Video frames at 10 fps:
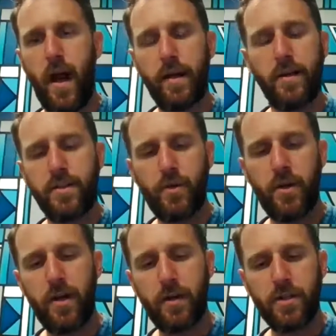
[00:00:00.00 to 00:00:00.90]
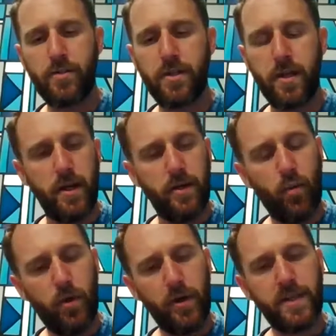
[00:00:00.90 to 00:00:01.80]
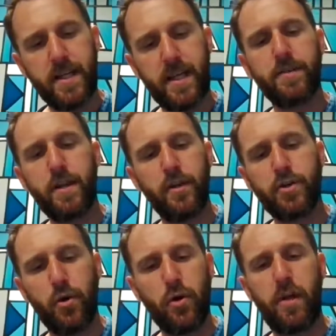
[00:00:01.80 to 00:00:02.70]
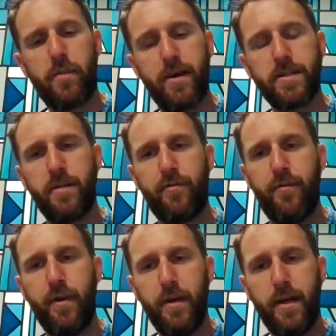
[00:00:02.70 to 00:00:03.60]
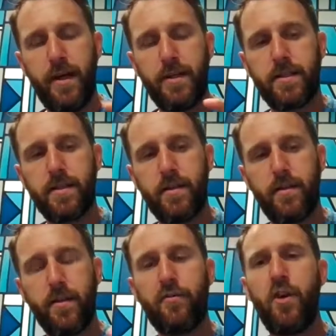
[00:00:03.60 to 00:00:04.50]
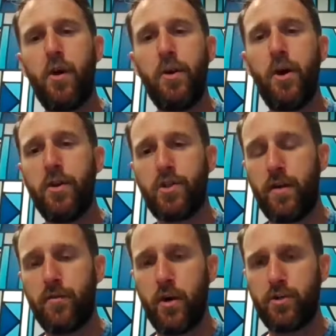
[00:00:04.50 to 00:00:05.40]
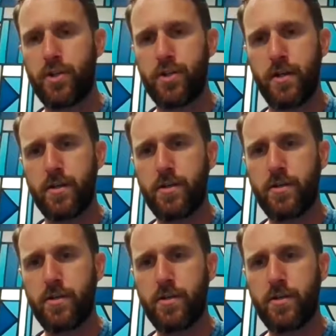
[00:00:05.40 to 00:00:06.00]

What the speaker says: I just want to, what it sounds like you're talking about is the phenomenology of consciousness.